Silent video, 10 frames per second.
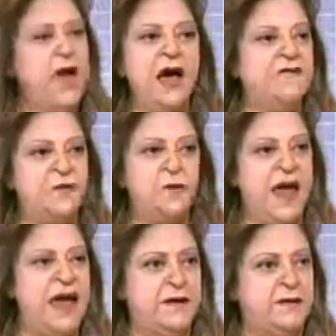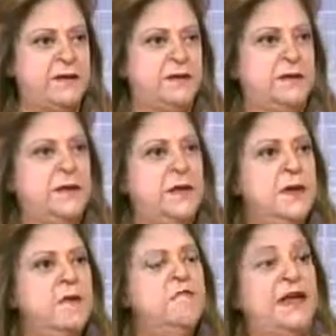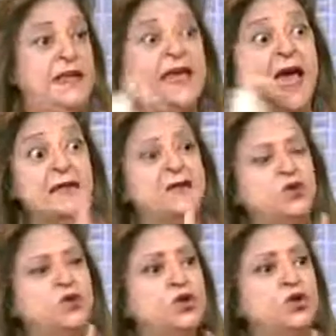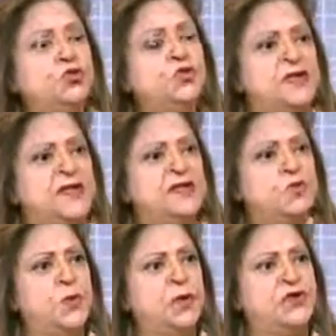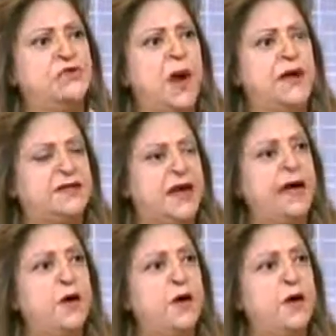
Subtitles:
we have to bear it. But he has to choose his words right.